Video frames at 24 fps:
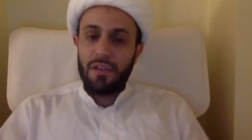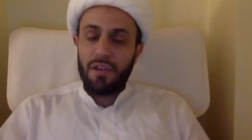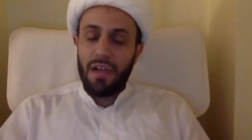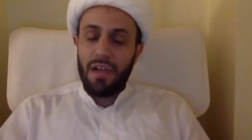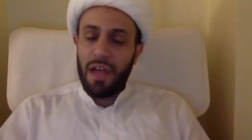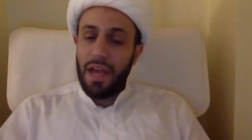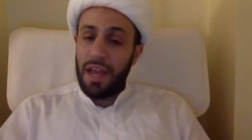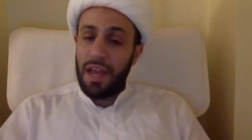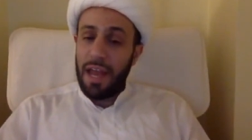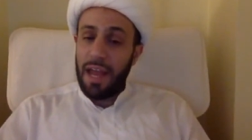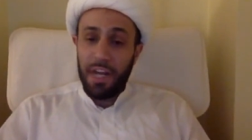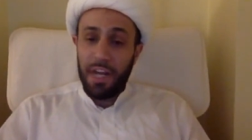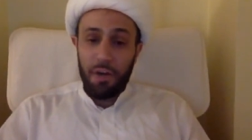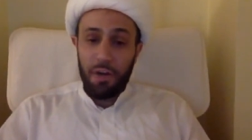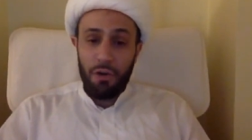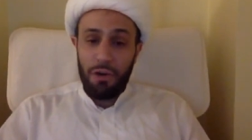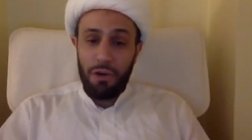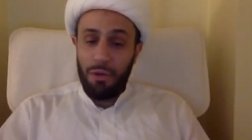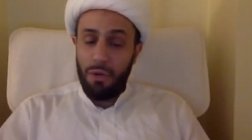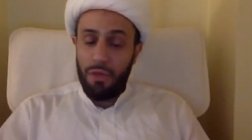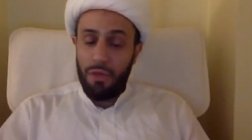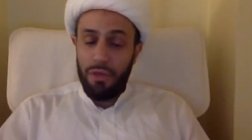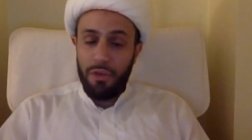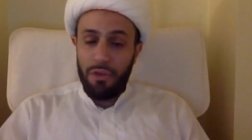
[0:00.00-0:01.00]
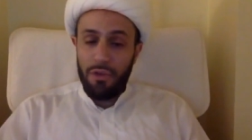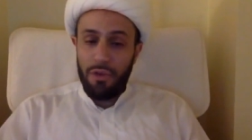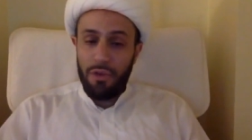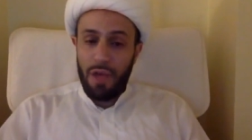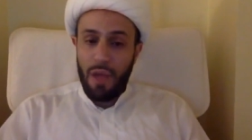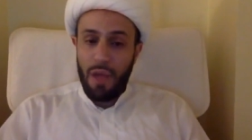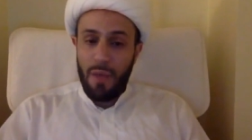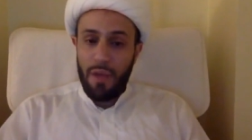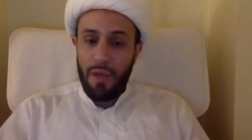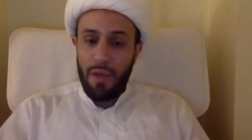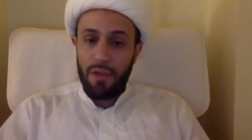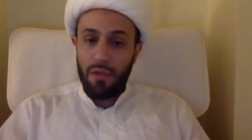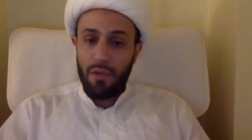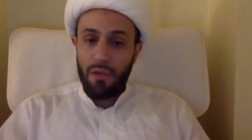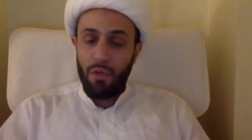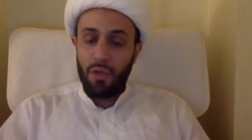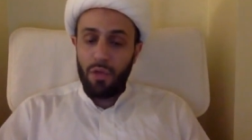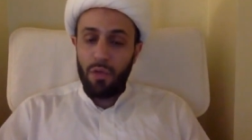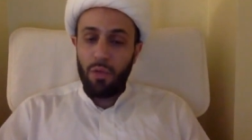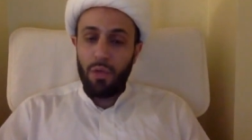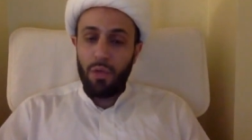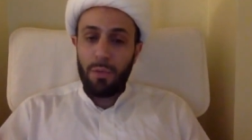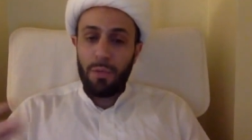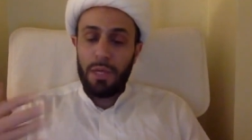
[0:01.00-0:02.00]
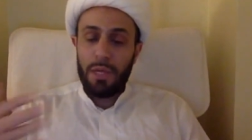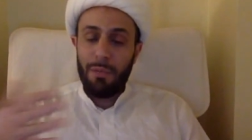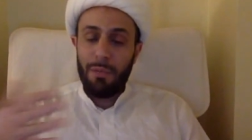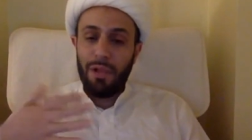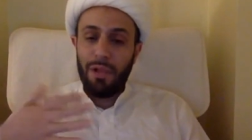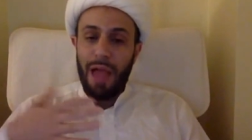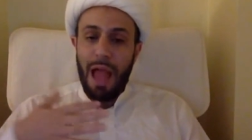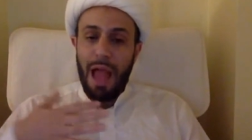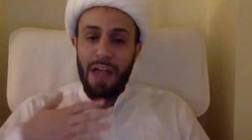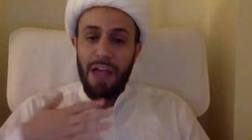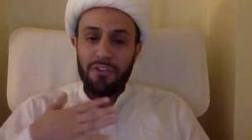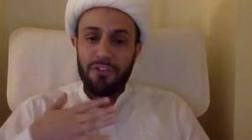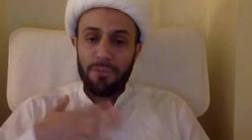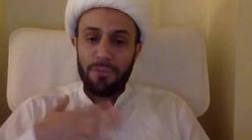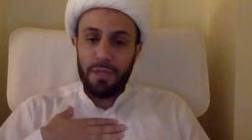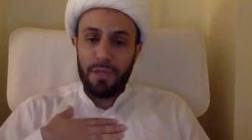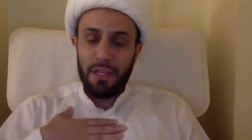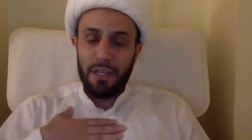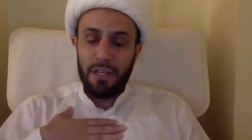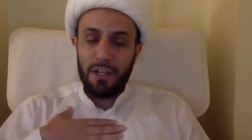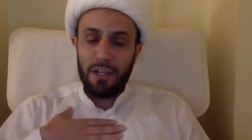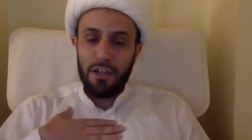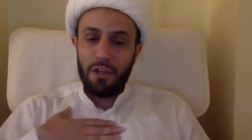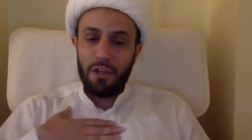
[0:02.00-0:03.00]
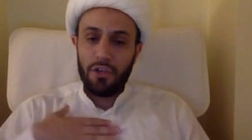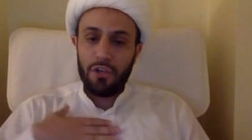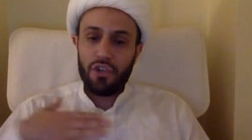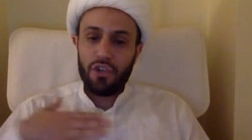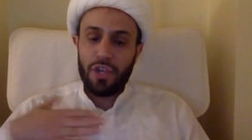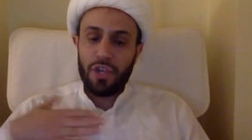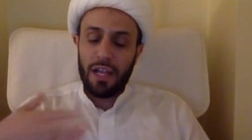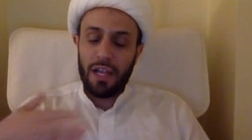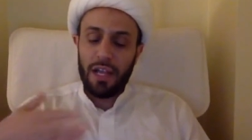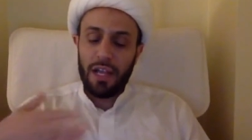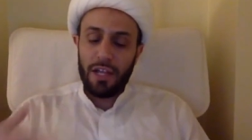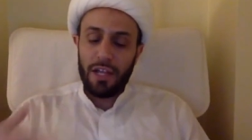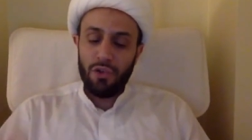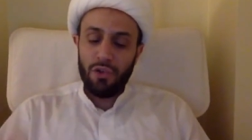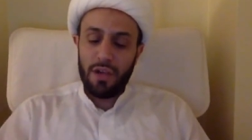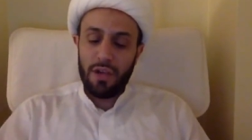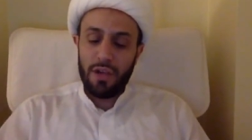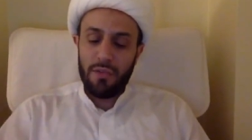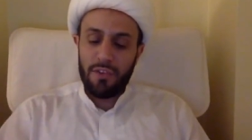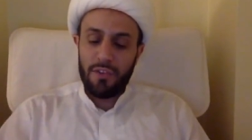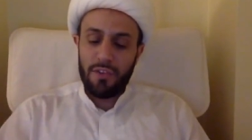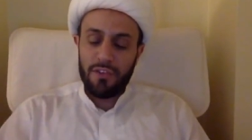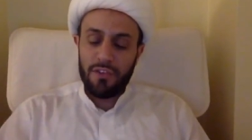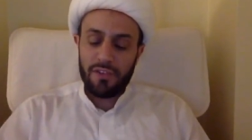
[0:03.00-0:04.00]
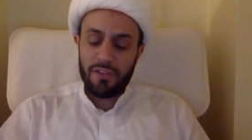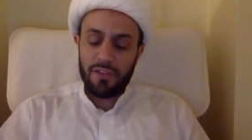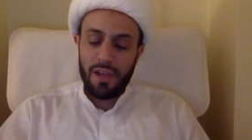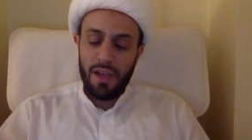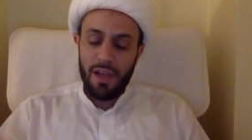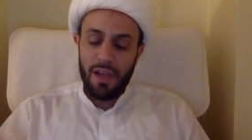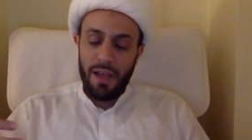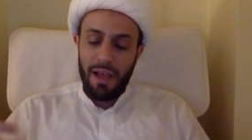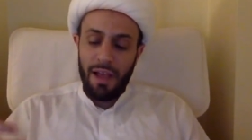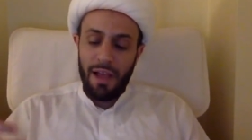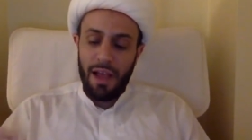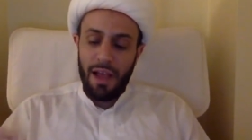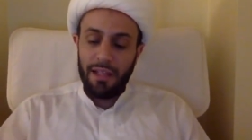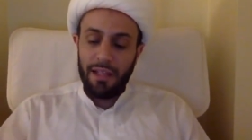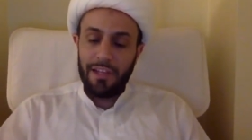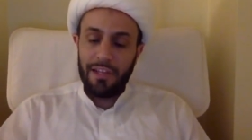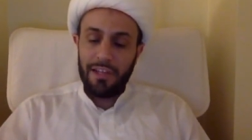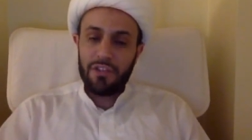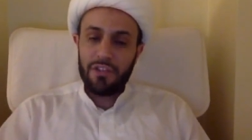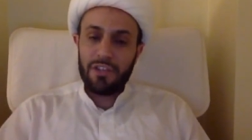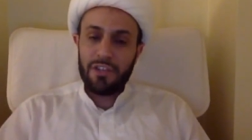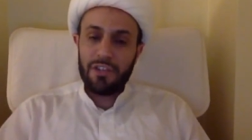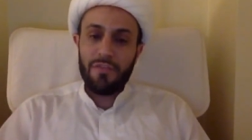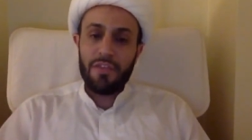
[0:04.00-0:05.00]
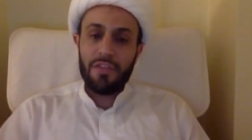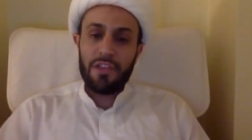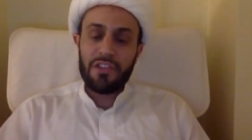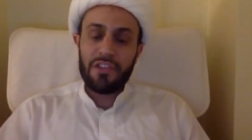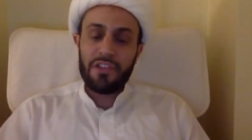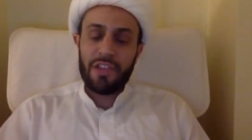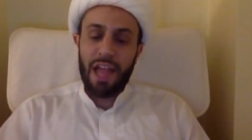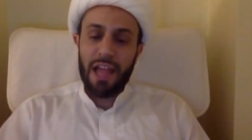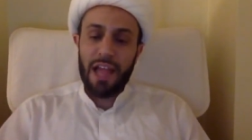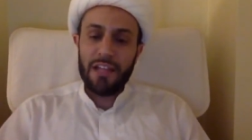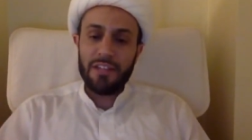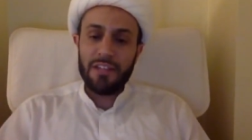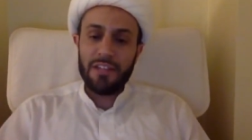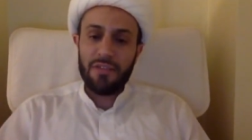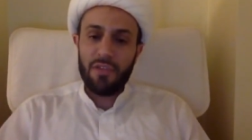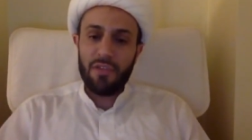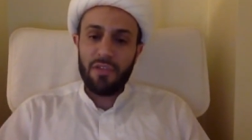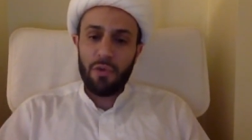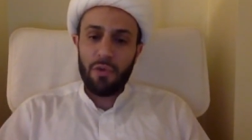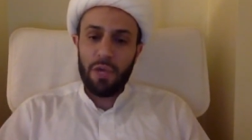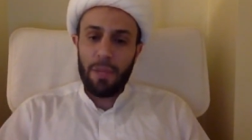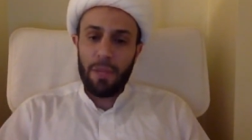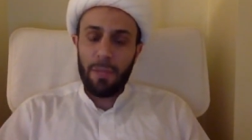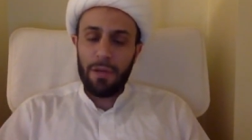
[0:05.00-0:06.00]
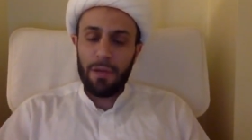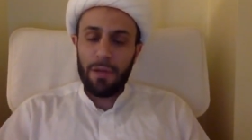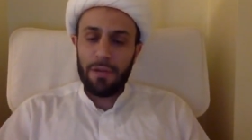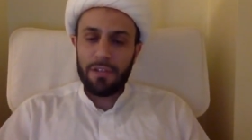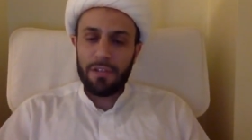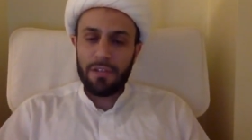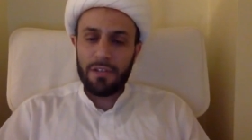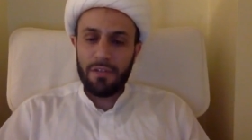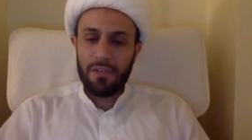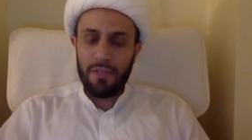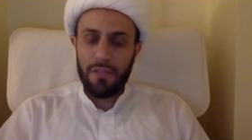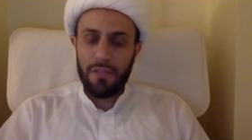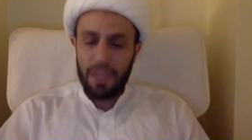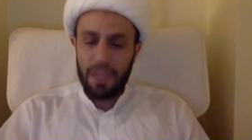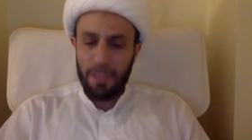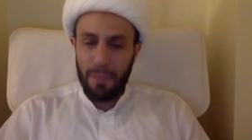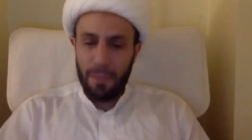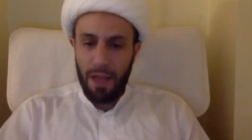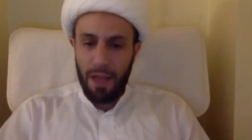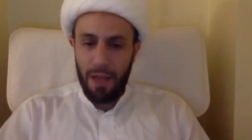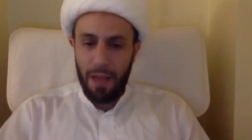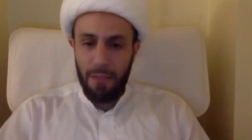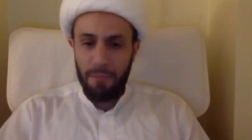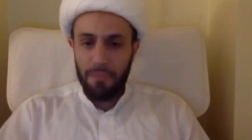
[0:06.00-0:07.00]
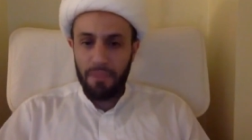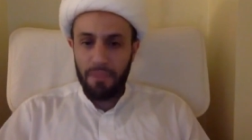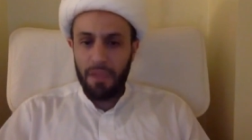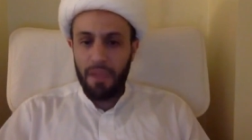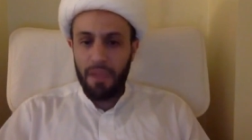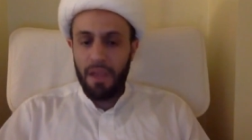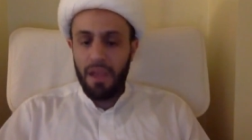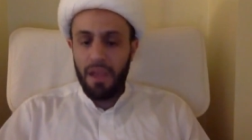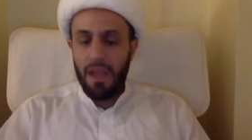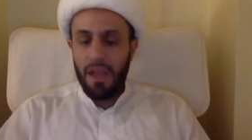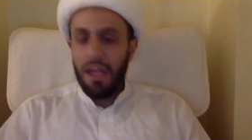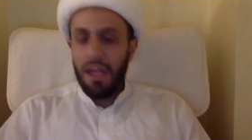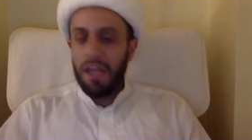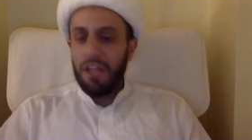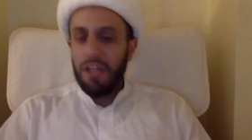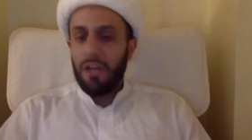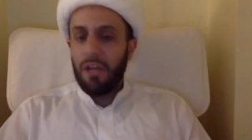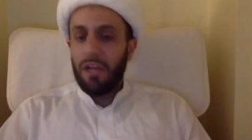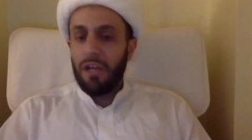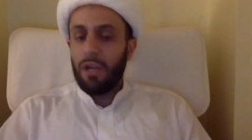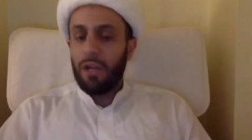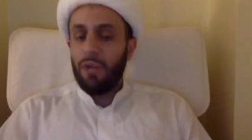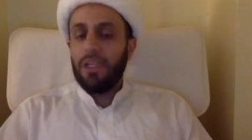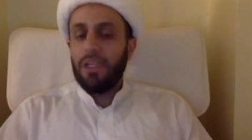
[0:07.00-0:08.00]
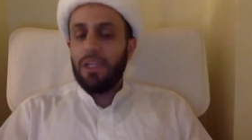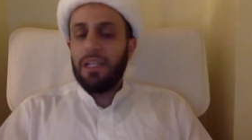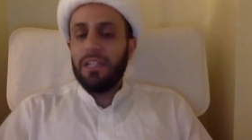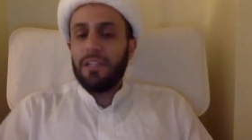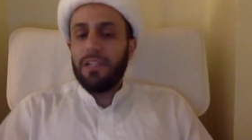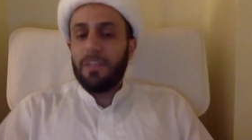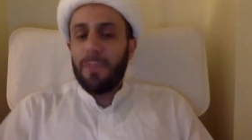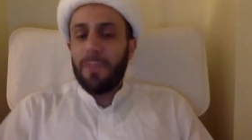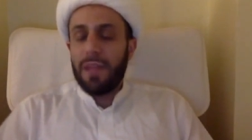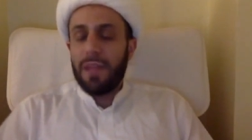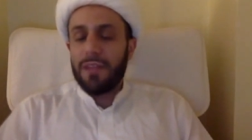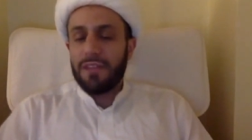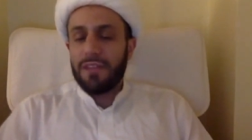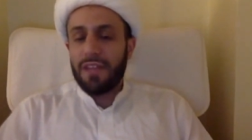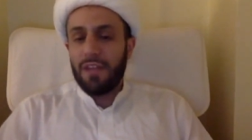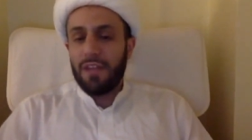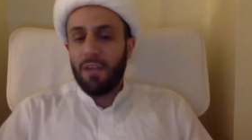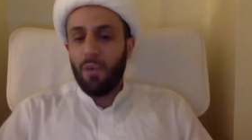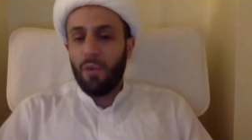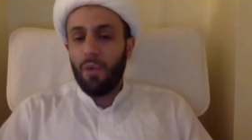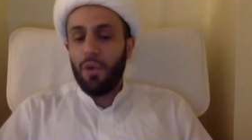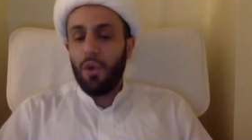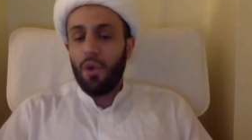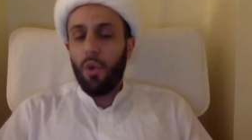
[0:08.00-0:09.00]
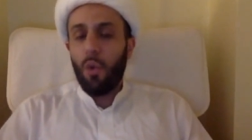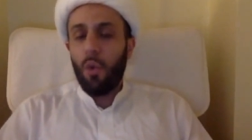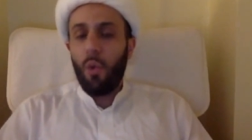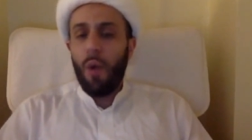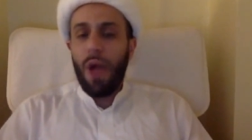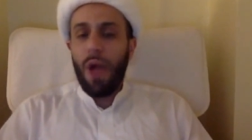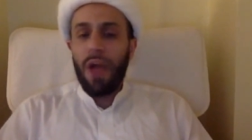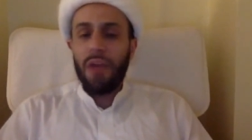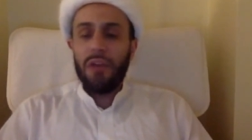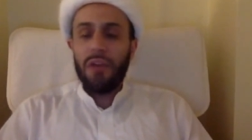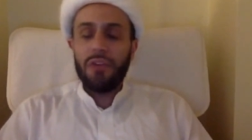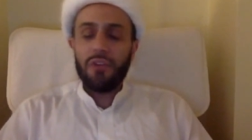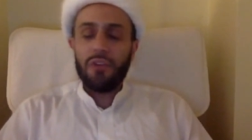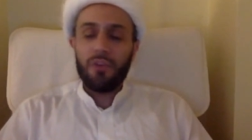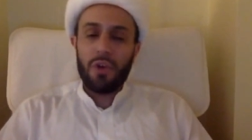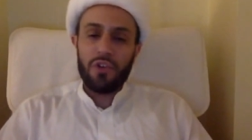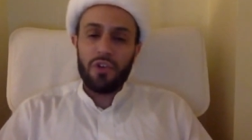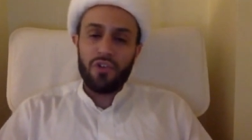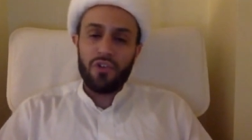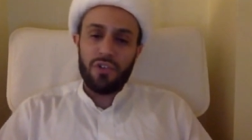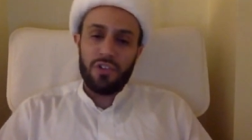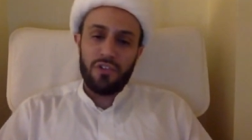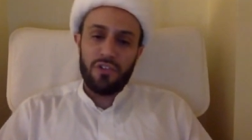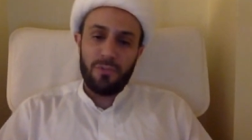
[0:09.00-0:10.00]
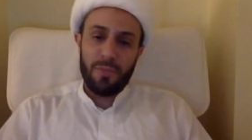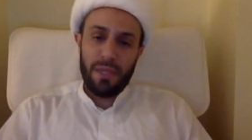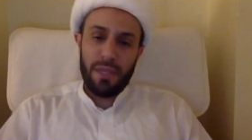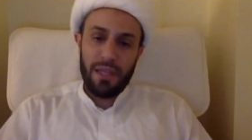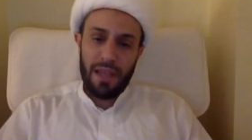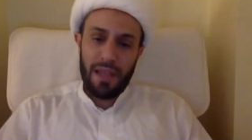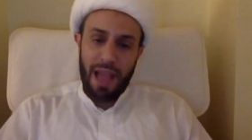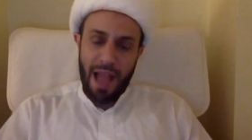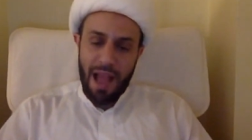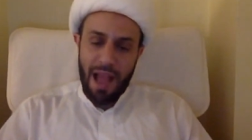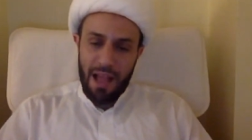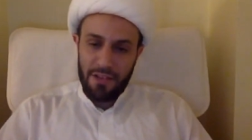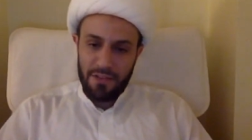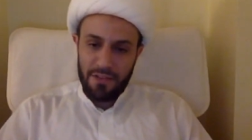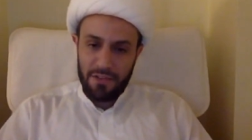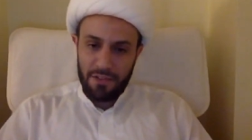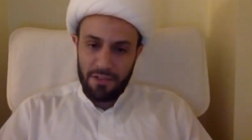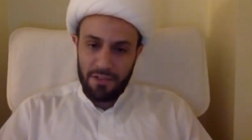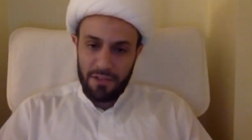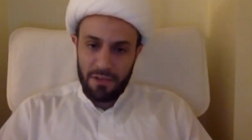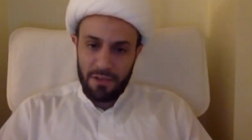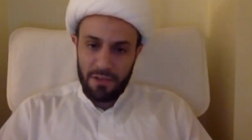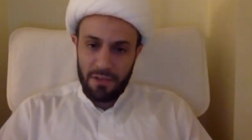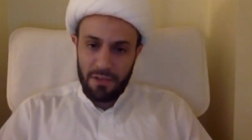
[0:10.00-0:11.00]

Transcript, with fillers: And I agree with you. I mean, when people ask me, Sheikh, can you give us a list of the signs of the reappearance of the Imam? Now, it really depends on, why this question is being asked.